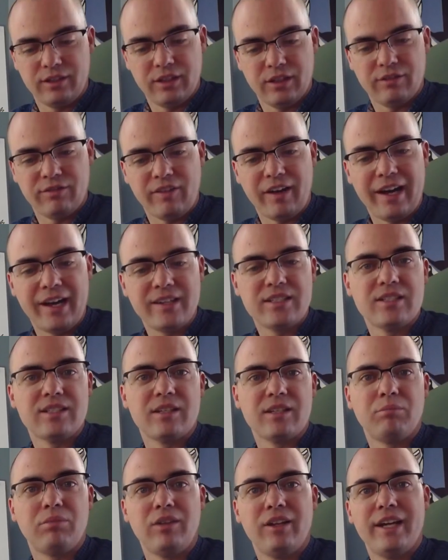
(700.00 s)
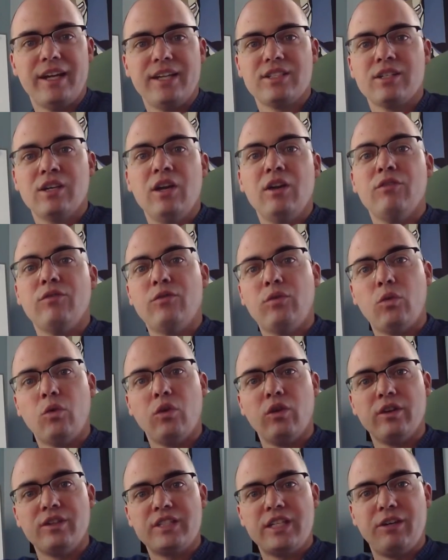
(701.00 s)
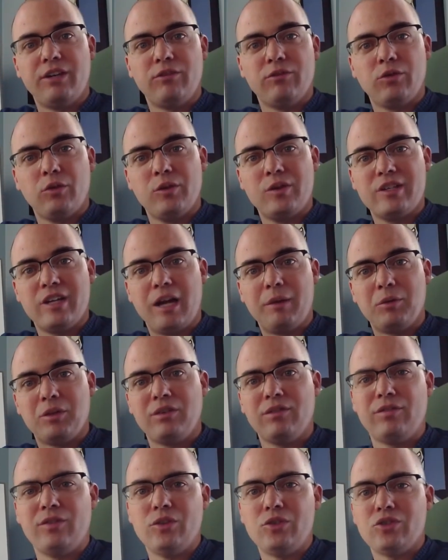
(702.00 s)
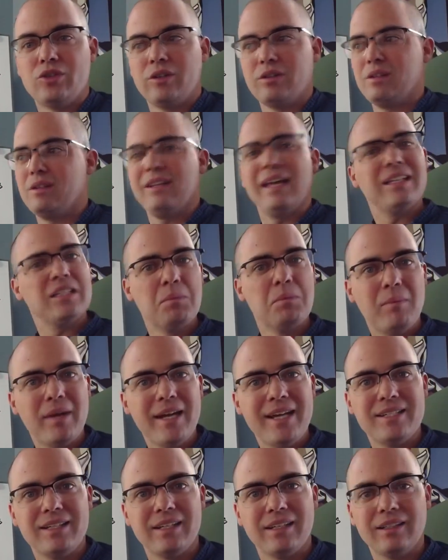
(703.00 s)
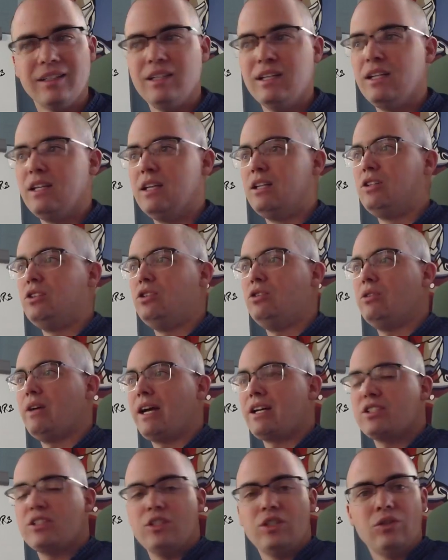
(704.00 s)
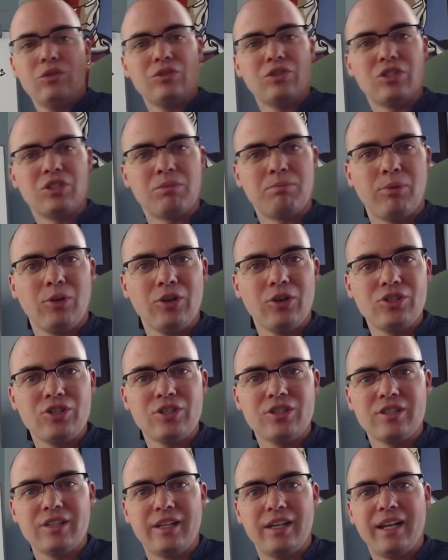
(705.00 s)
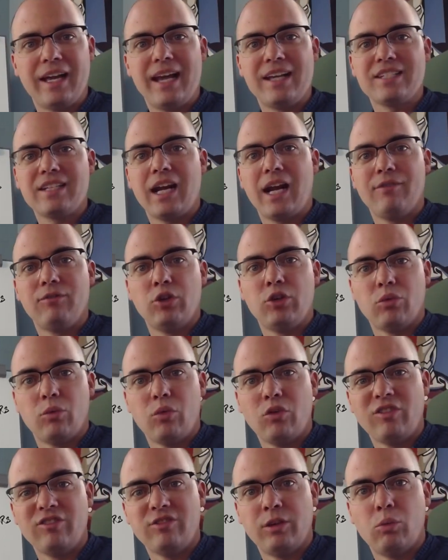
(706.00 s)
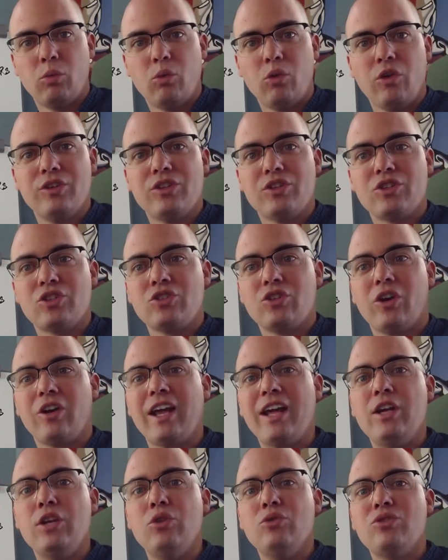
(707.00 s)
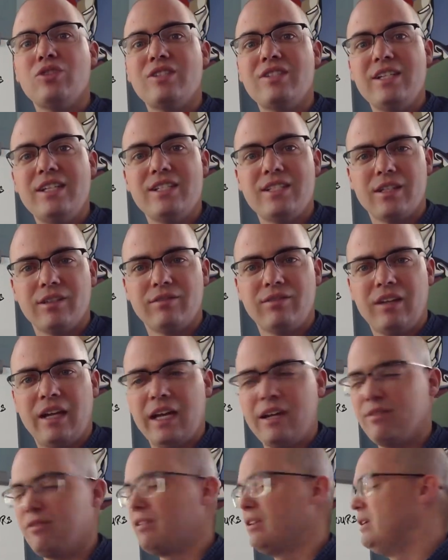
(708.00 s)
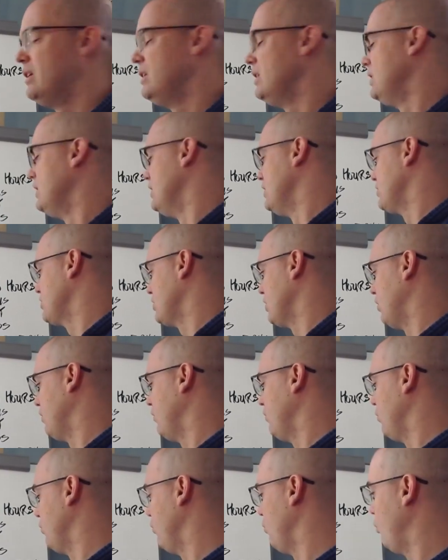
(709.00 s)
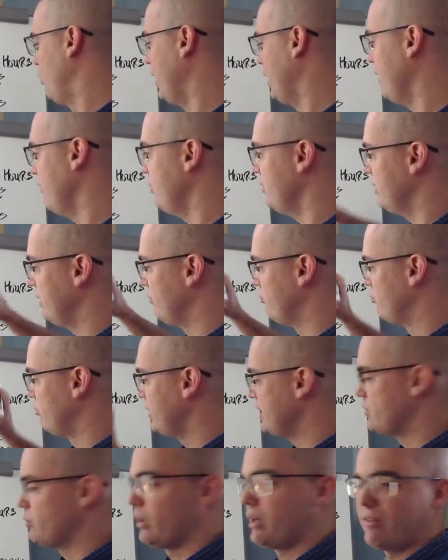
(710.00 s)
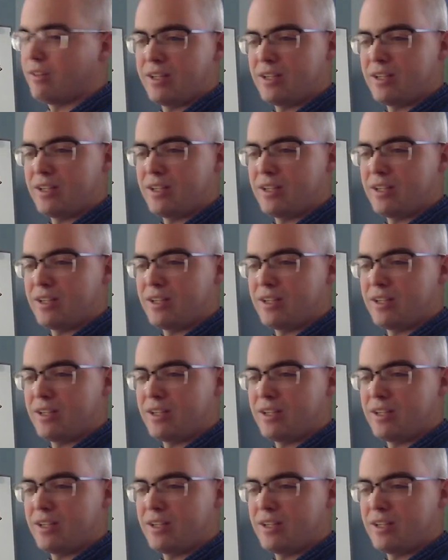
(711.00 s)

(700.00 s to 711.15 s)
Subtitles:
finances in place for saving for retirement in the future. That's amazing. You actually use this purchase then as kind of your reward to start a new season of life. So whatever the reason, whatever the